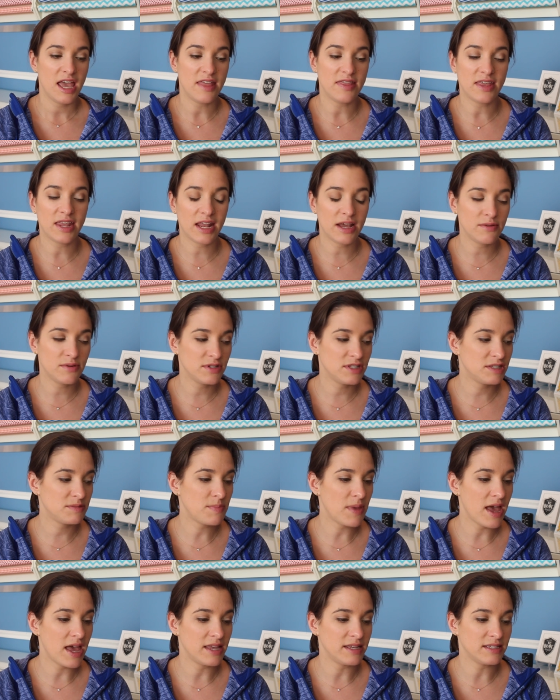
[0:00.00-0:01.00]
And then I would
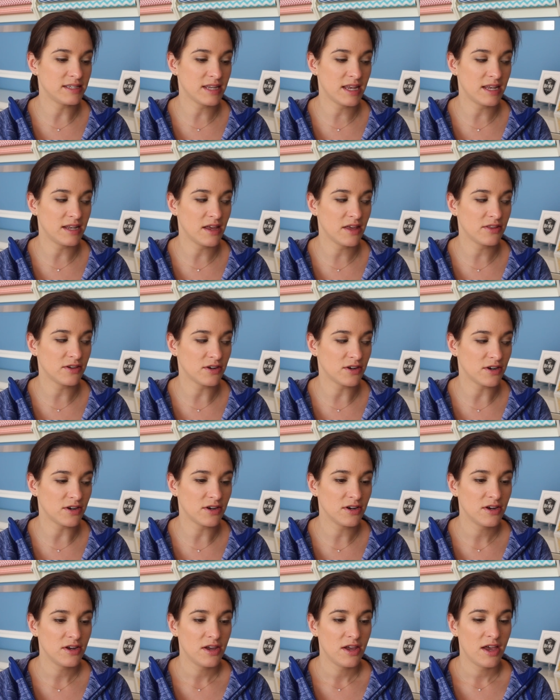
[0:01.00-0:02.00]
spend
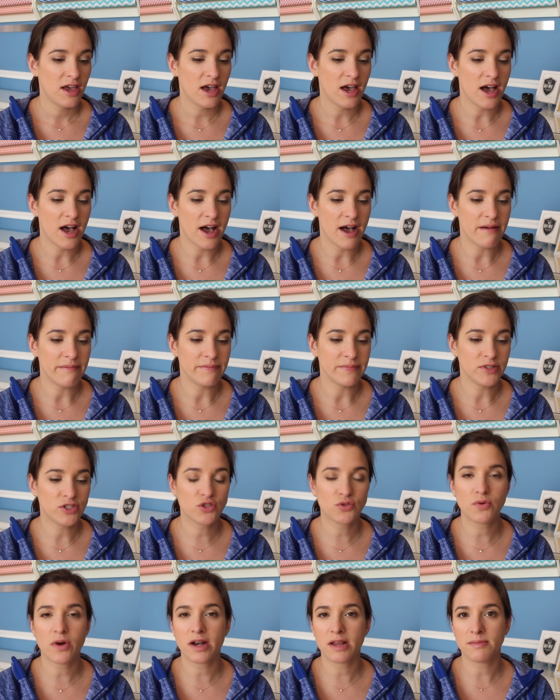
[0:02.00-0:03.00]
another um,
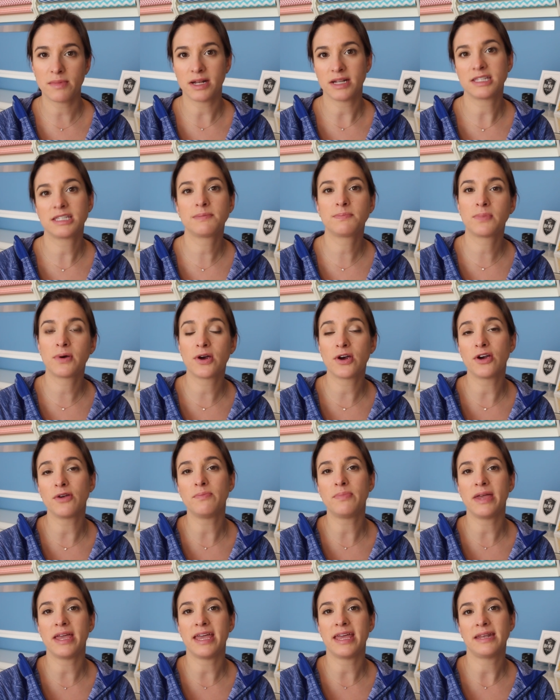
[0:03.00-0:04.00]
20 minutes
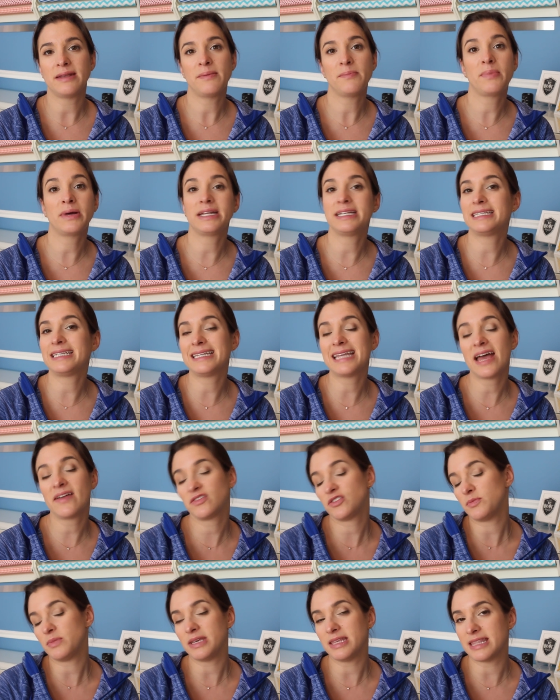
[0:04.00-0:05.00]
per bin, but it didn't
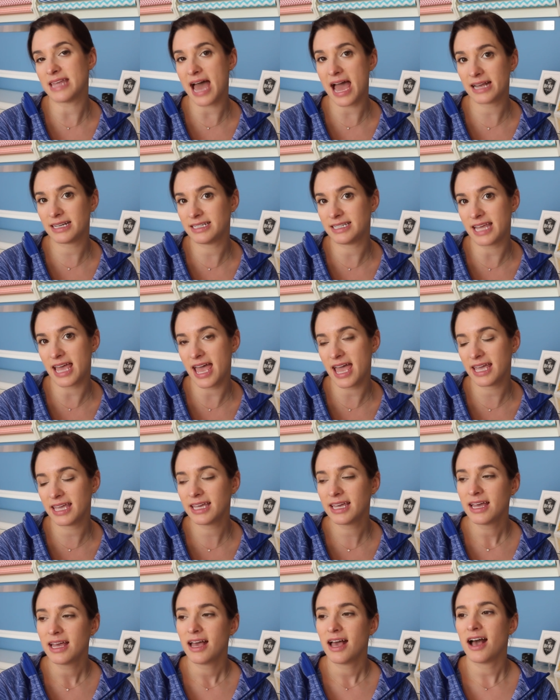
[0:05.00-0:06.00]
have to be that
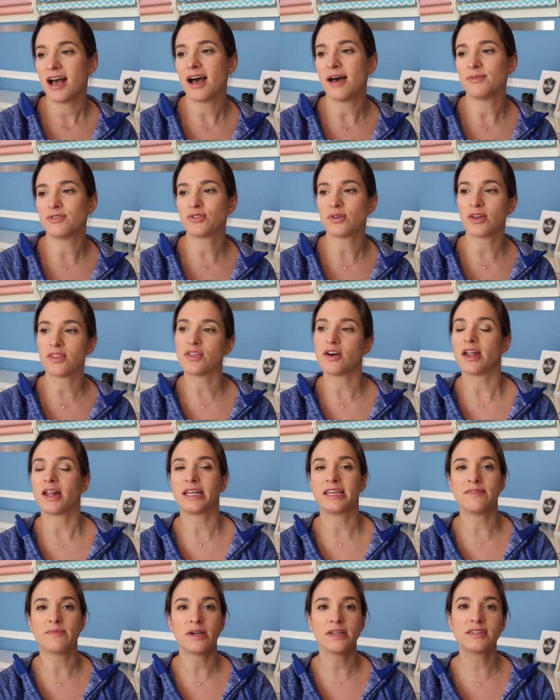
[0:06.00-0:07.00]
day. Um, so I thought
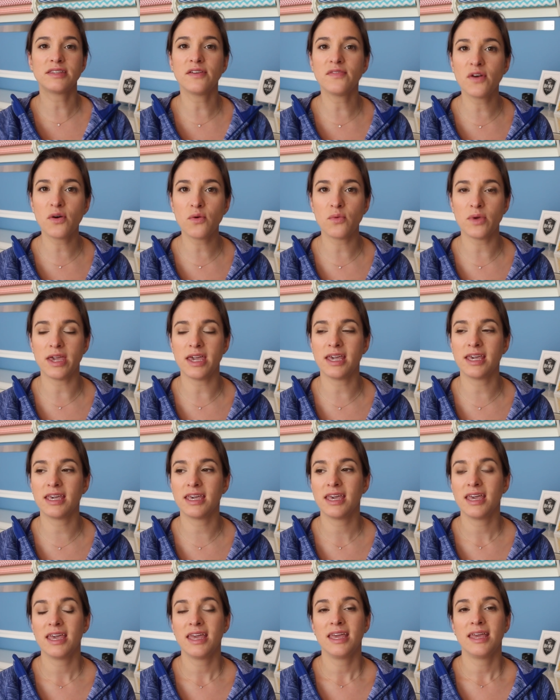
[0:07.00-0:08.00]
I'd give myself a
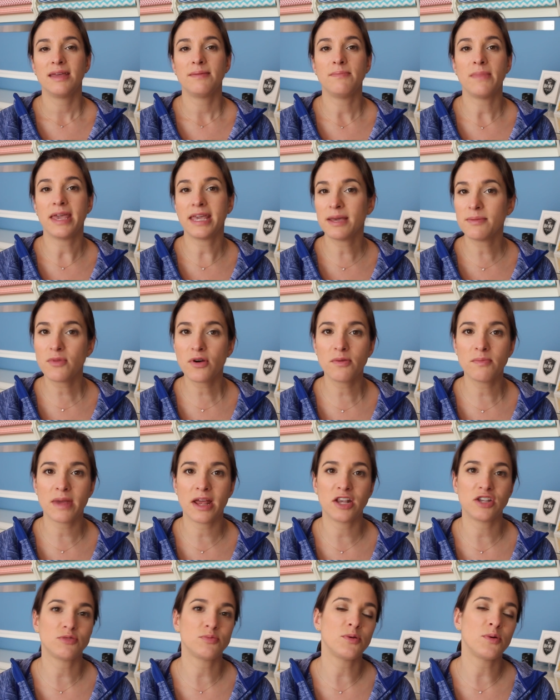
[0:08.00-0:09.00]
week, make it more
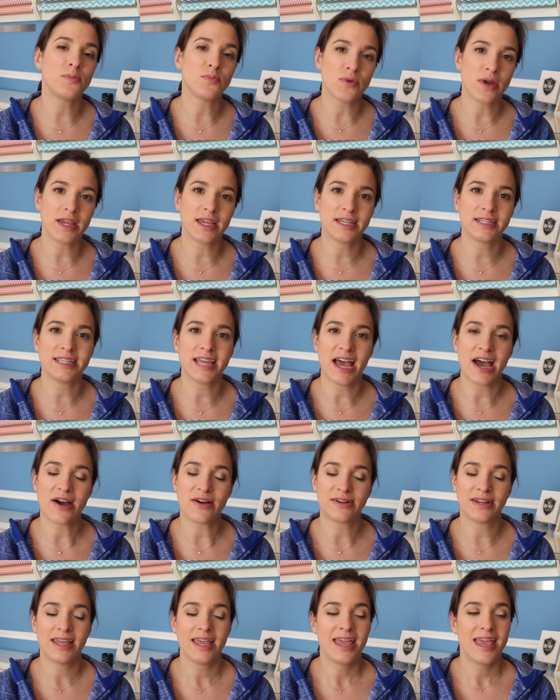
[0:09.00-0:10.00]
manageable, break it
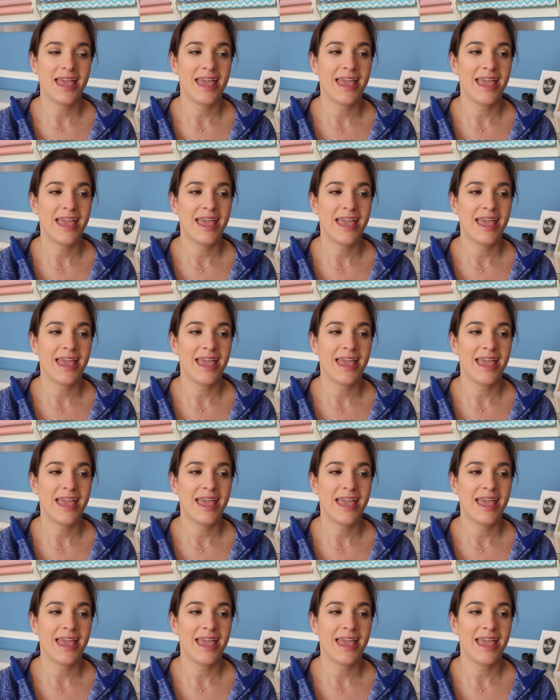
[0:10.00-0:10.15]
down.